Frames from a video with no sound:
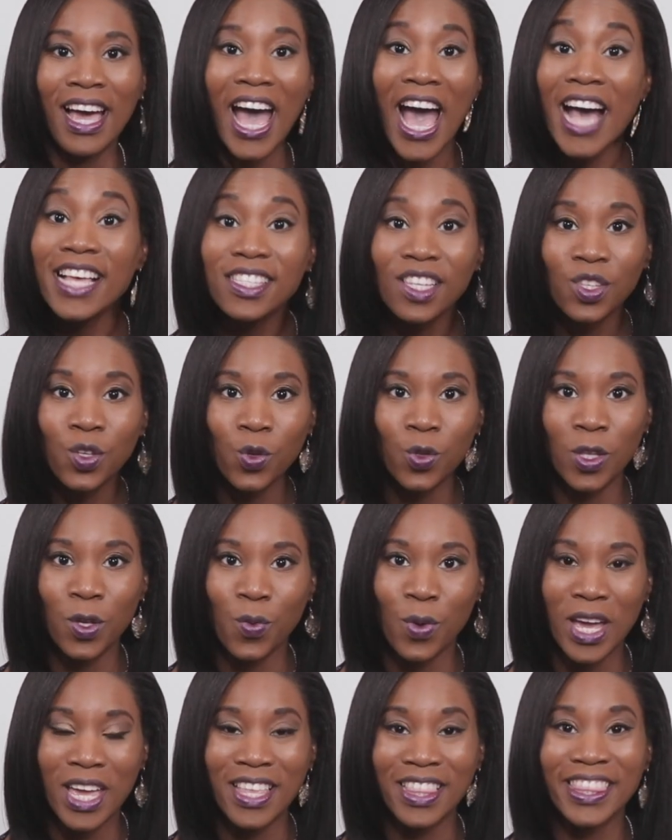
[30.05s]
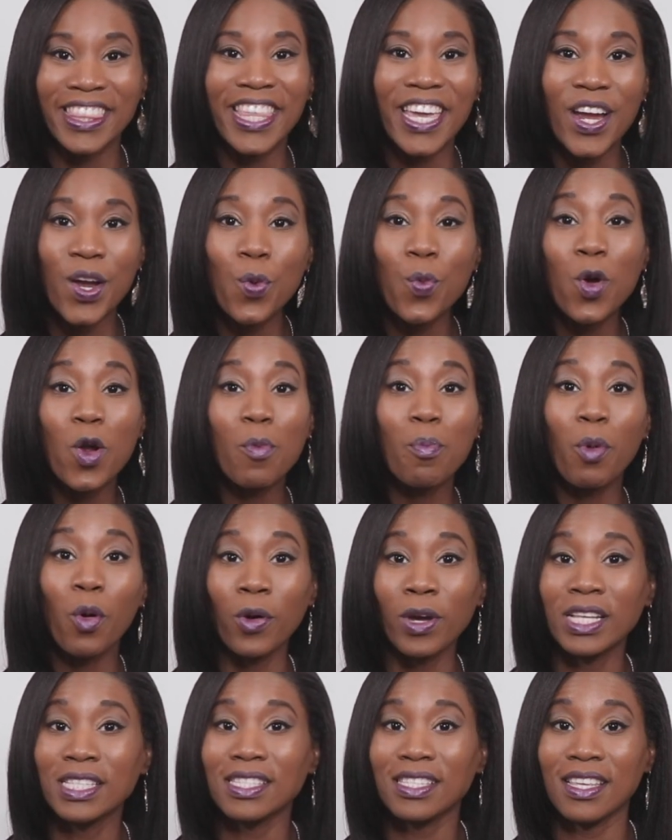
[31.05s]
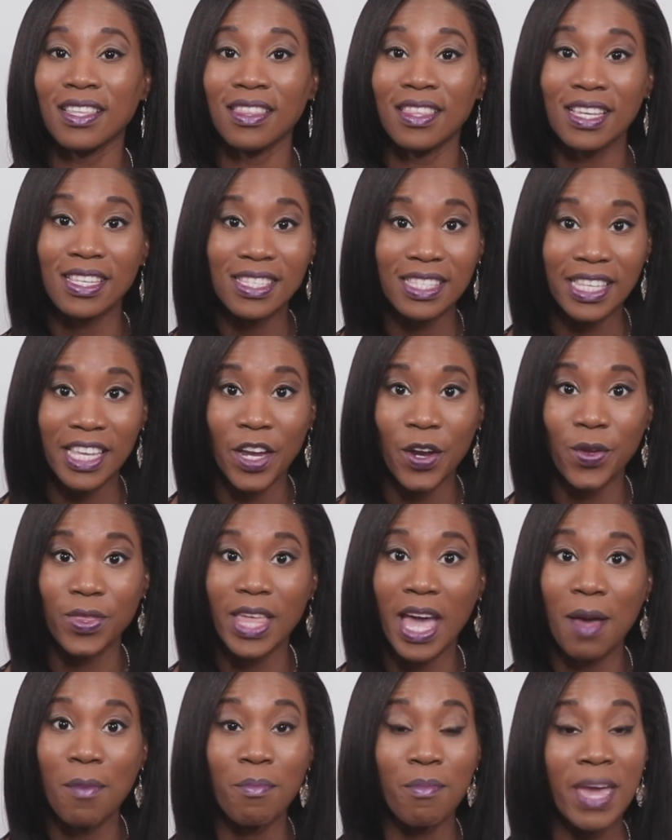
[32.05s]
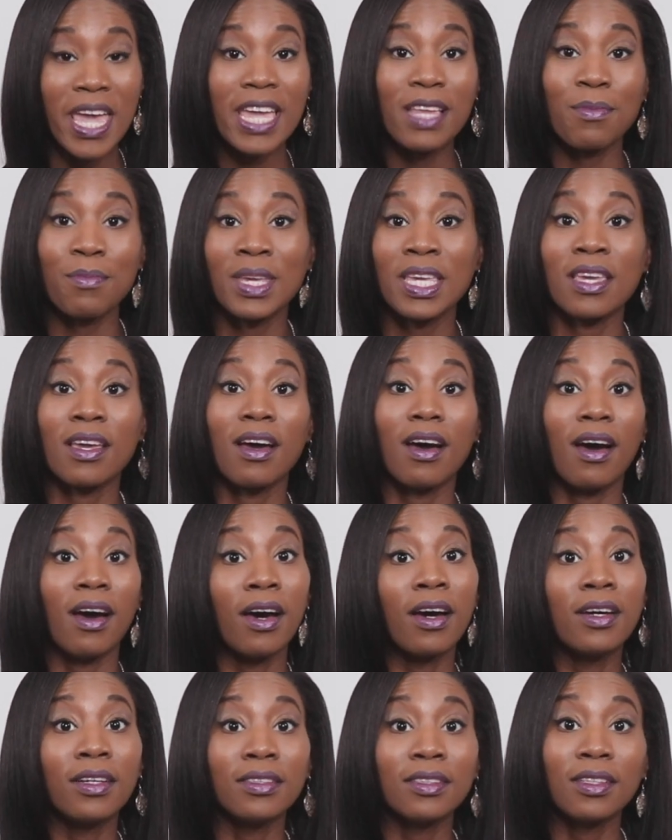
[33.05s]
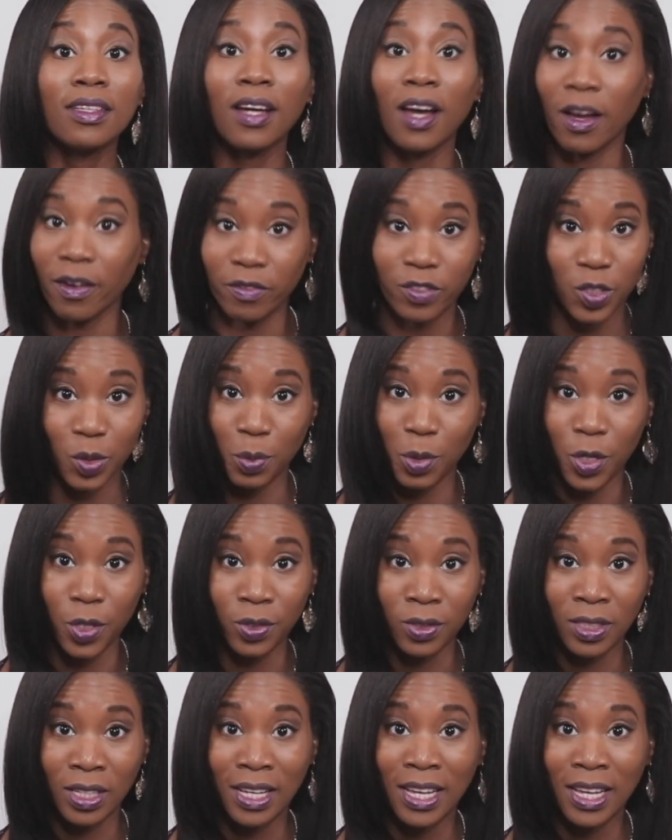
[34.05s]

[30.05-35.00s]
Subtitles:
As a newlywed, there were points in this year that made me uncomfortable.